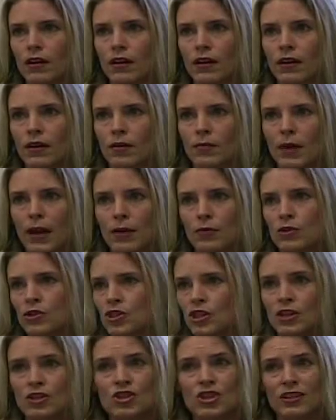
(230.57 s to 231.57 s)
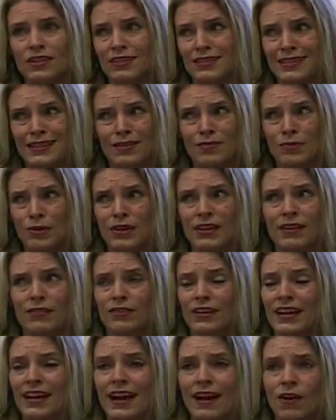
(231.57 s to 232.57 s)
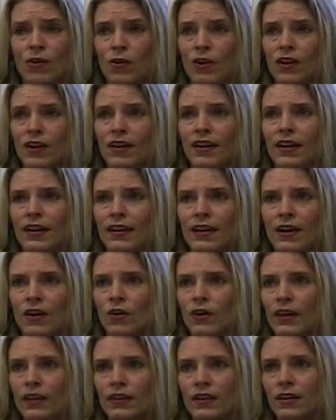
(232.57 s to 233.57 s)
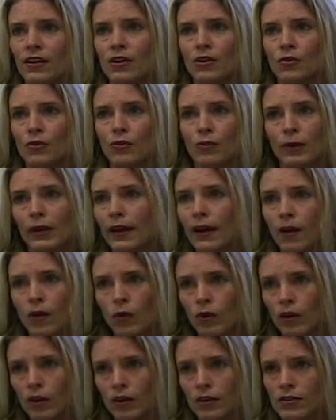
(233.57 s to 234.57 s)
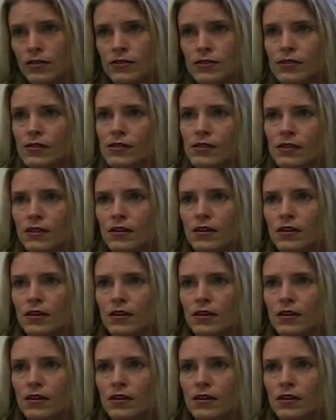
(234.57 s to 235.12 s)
I was changing a tampon every hour, and now I can go 3 hours,